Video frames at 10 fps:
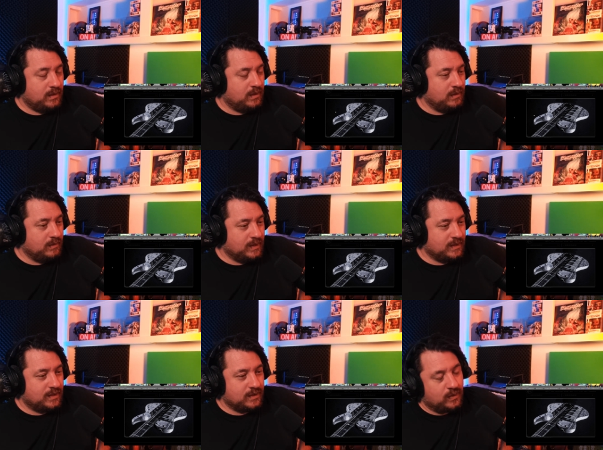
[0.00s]
You know,
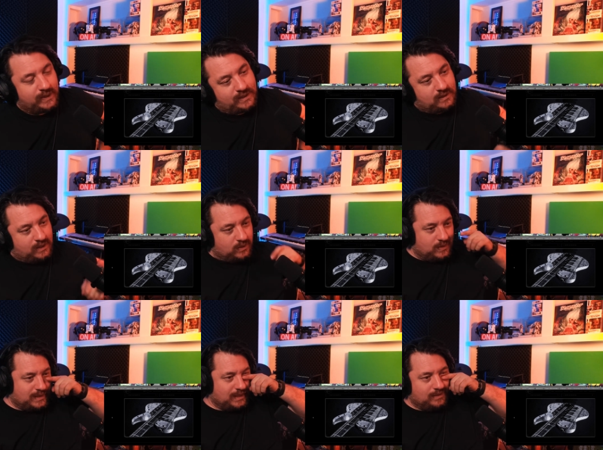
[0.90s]
there's there's always
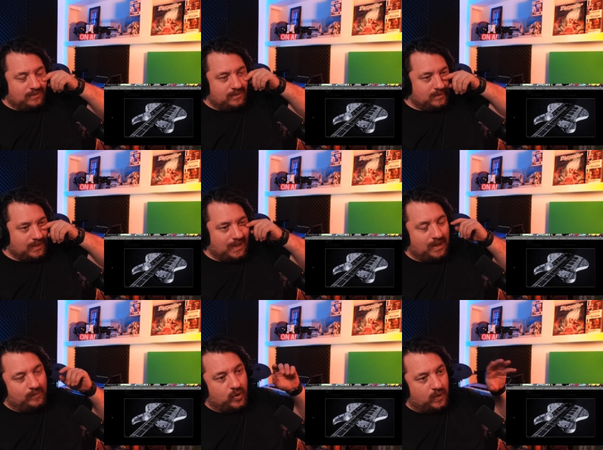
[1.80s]
interesting
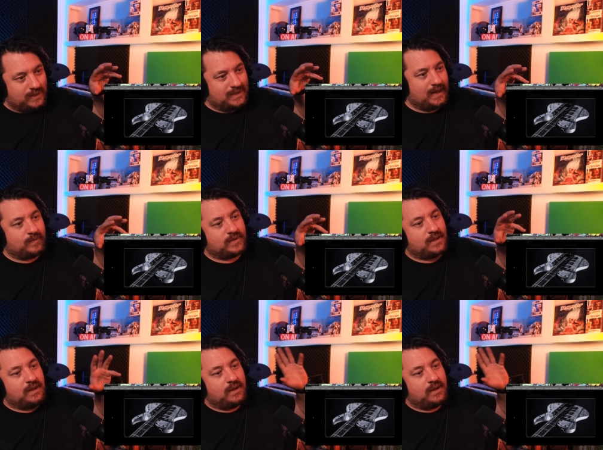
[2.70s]
um, concepts.